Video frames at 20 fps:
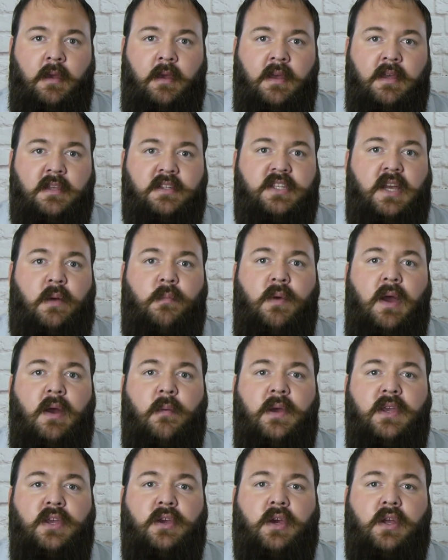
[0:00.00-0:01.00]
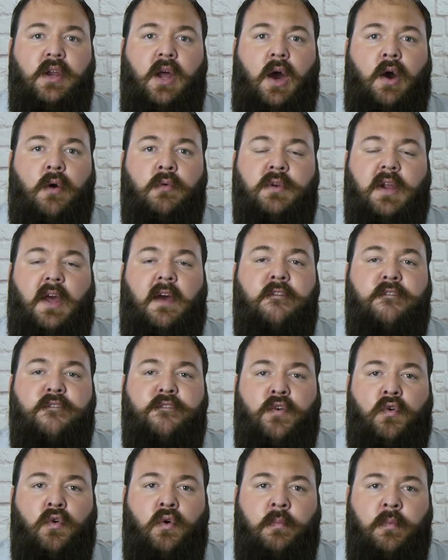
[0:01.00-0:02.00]
Somewhere where you can hold a
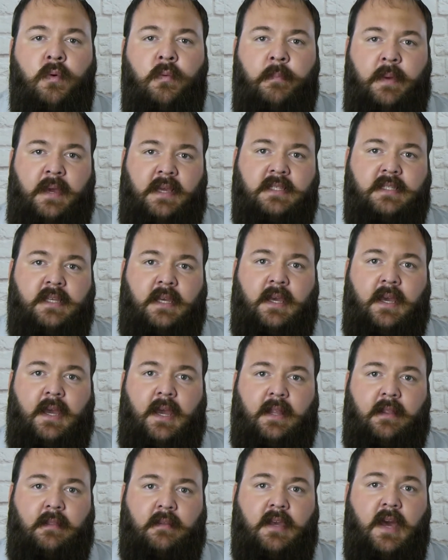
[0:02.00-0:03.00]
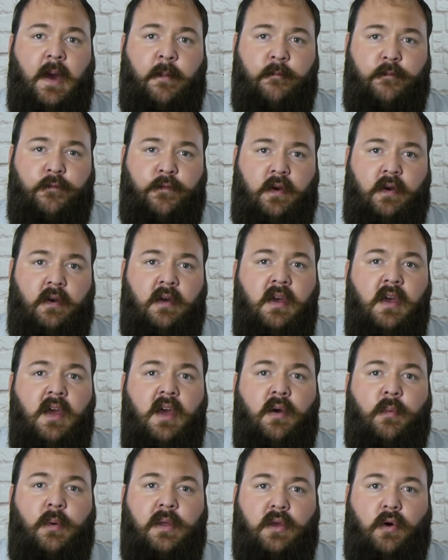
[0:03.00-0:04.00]
formal meeting in comfort
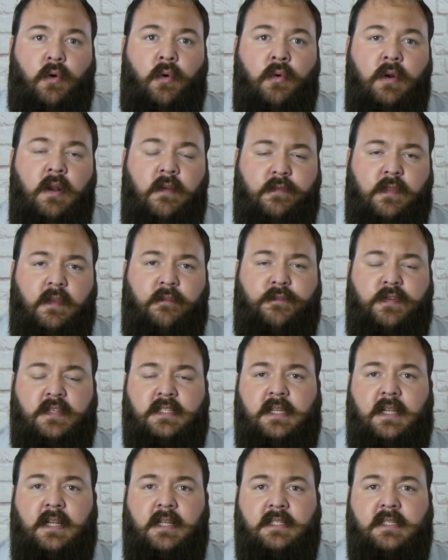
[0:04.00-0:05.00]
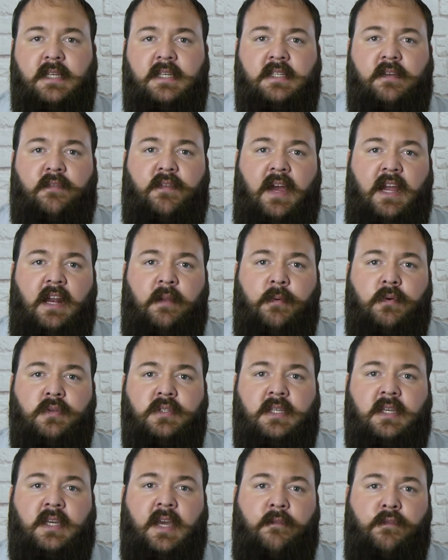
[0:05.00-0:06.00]
with all of the facilities available
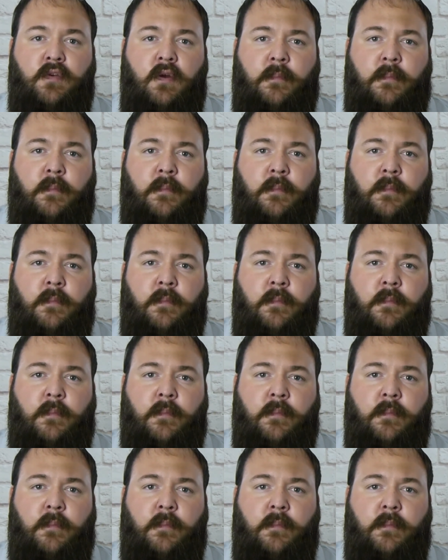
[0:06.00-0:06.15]
to give your